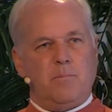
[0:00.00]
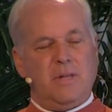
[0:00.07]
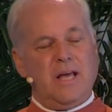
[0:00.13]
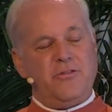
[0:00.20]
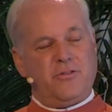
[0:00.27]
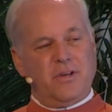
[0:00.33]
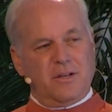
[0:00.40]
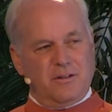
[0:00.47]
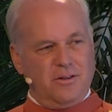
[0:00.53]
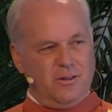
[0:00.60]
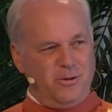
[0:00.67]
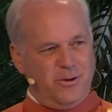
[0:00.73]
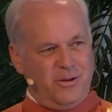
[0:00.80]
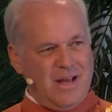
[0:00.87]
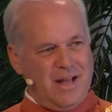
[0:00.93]
blessing
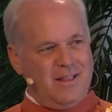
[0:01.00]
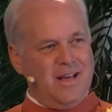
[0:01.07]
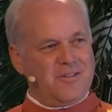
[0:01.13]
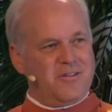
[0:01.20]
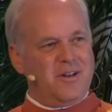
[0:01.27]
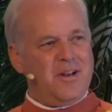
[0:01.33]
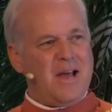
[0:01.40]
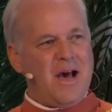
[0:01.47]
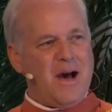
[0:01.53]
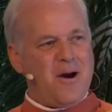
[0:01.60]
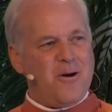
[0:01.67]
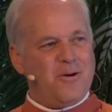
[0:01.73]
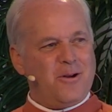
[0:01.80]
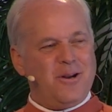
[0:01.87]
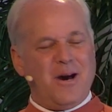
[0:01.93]
to learn that lesson
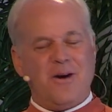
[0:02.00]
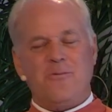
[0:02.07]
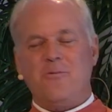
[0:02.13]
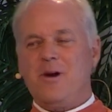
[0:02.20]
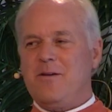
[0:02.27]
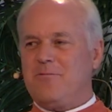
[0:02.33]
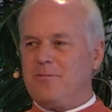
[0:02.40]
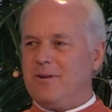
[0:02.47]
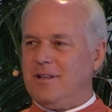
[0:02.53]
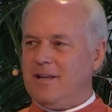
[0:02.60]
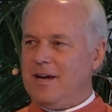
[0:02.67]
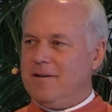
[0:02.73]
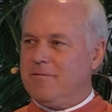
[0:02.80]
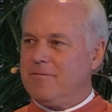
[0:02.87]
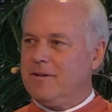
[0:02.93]
now, not wait for a
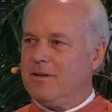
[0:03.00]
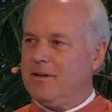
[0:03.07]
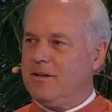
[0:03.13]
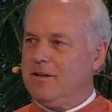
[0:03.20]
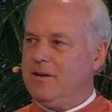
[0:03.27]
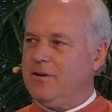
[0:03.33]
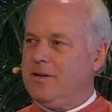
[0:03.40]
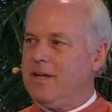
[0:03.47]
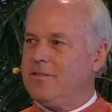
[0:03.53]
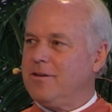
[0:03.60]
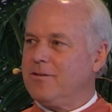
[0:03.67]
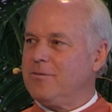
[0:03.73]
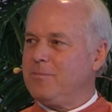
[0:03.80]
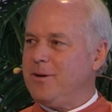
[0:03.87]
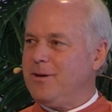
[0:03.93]
life
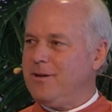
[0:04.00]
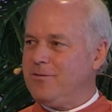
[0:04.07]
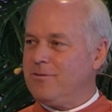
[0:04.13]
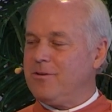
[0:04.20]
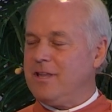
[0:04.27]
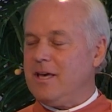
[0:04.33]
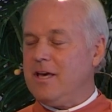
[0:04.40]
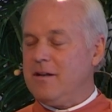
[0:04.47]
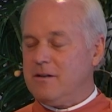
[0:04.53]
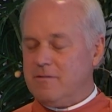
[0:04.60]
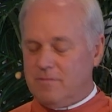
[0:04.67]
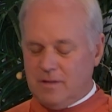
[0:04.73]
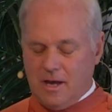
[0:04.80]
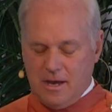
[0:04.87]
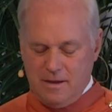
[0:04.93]
near-death experience or the
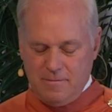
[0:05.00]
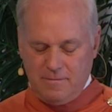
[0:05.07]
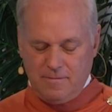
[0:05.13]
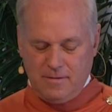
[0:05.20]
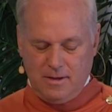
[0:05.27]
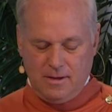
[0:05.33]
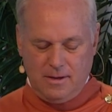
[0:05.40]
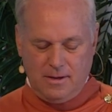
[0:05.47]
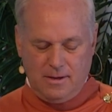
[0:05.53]
end of life.